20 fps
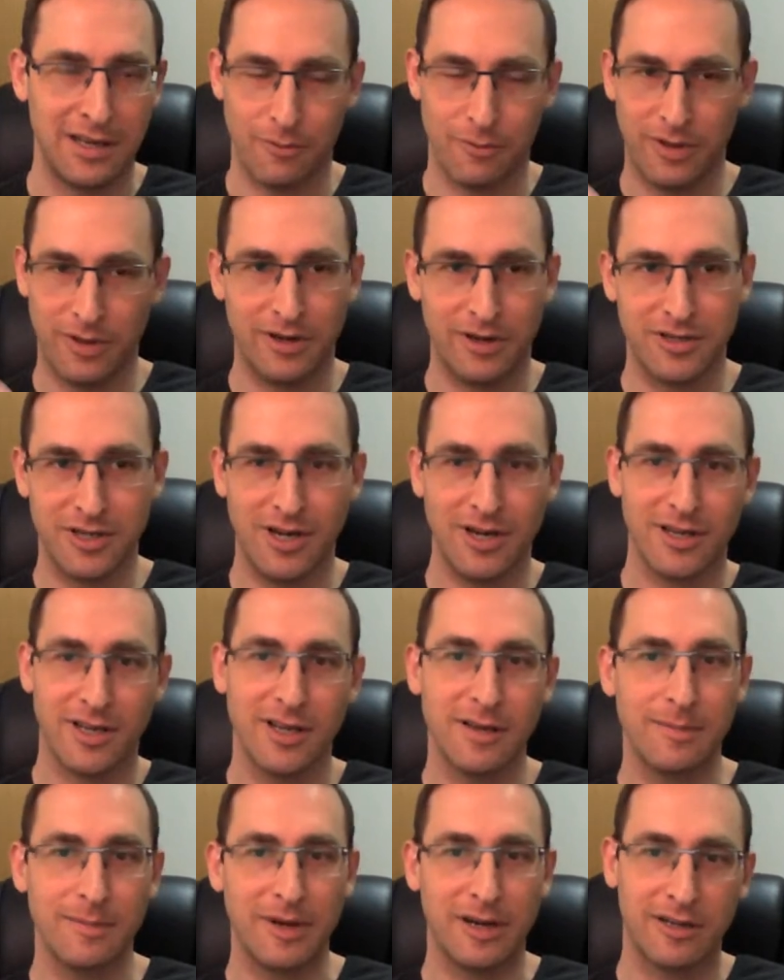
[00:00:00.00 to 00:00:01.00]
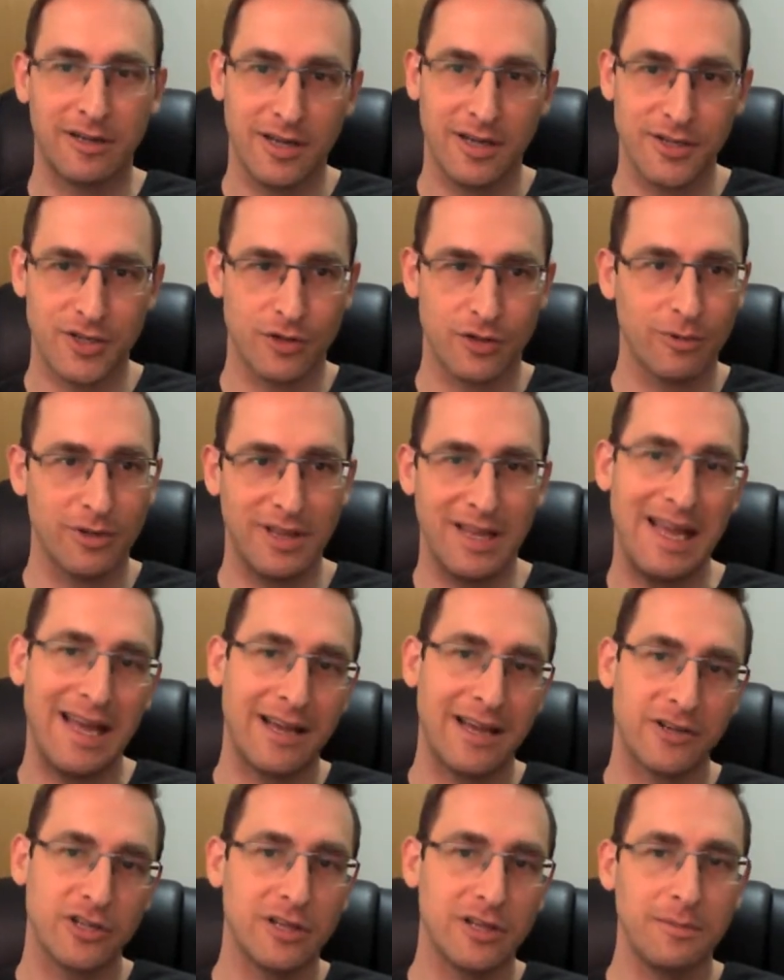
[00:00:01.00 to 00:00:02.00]
when they're talking about customer, what they
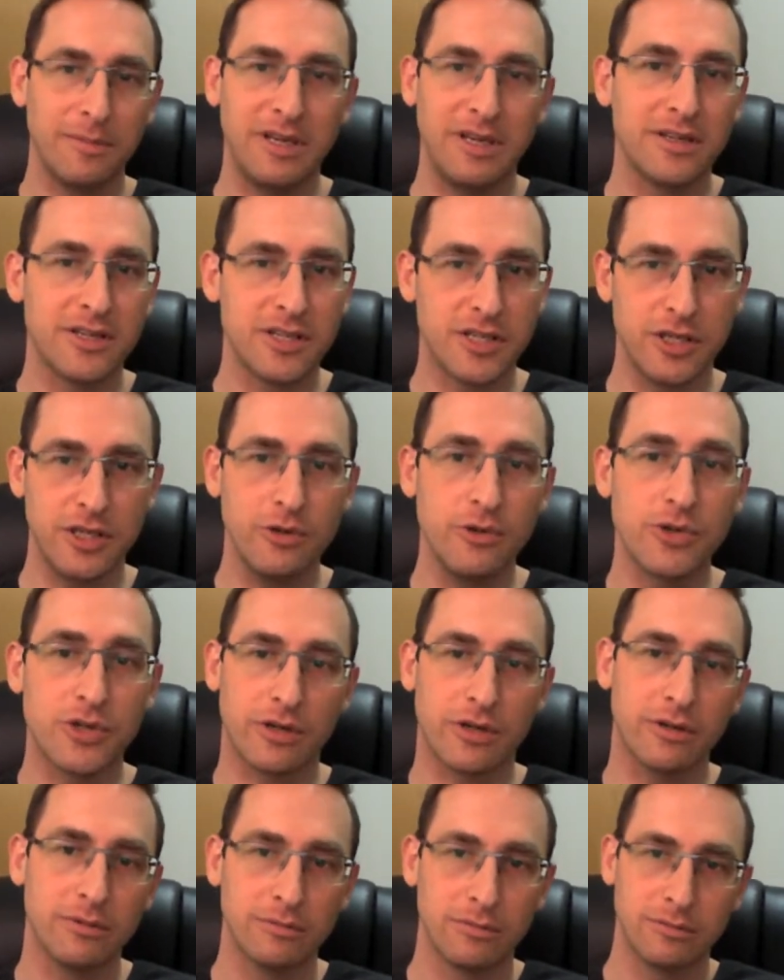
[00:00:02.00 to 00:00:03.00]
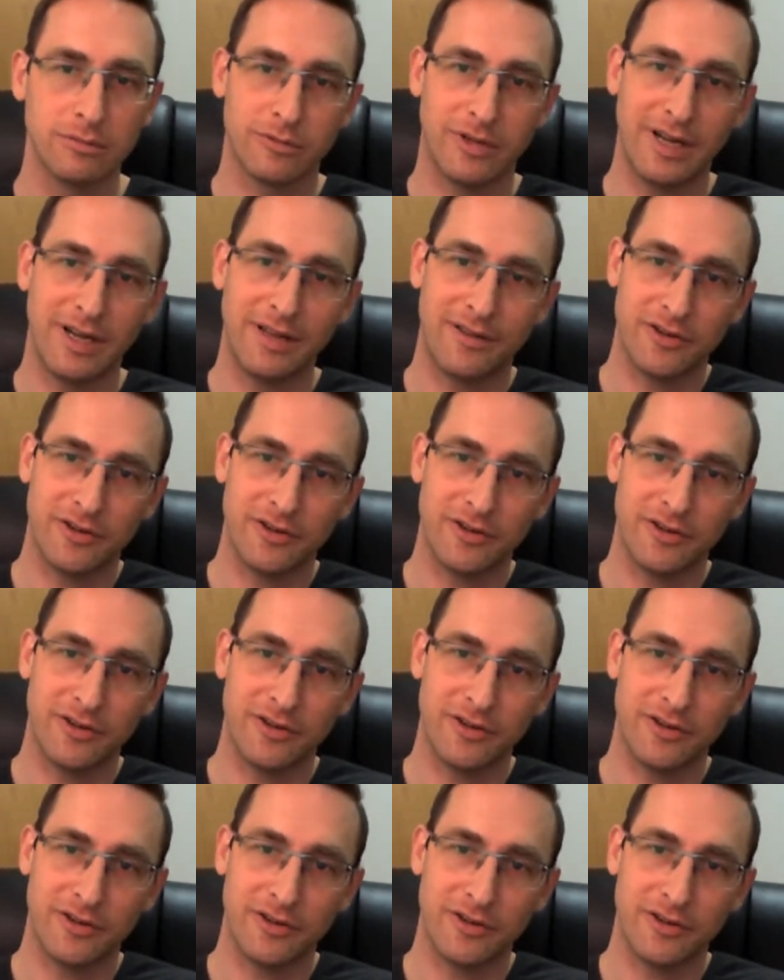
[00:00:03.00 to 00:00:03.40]
actually mean is user, right?